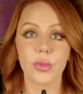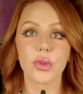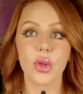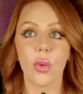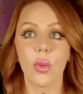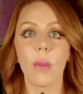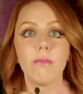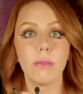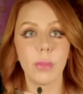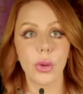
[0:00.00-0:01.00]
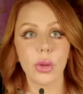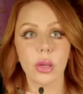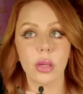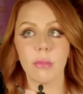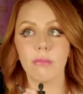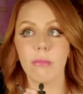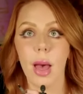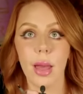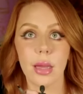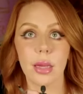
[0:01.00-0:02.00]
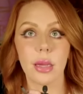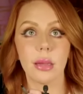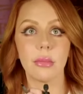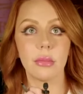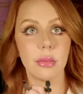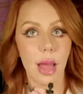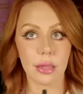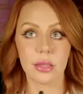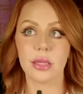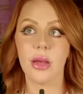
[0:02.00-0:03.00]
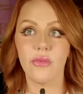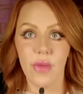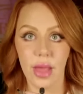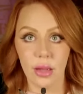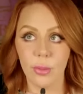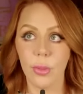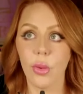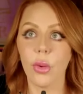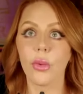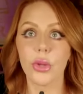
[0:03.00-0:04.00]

So book my next available,